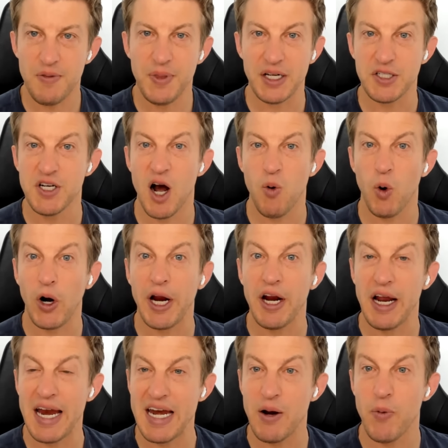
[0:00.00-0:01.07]
that's not
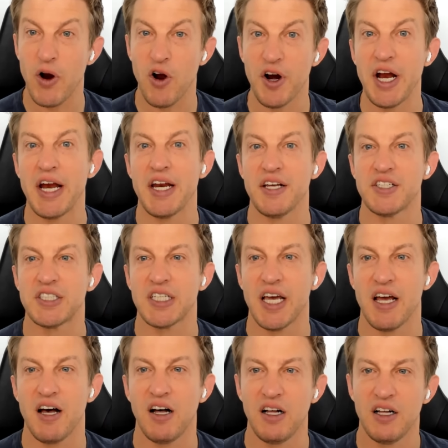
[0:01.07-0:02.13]
working anywhere on any
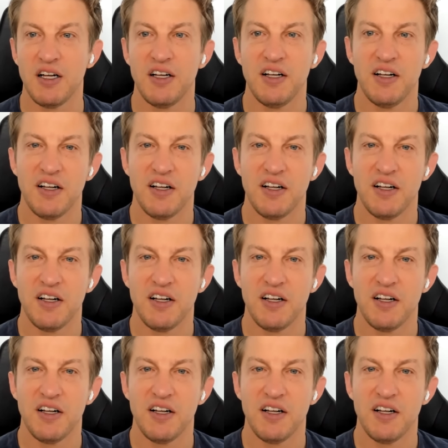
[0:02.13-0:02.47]
scale,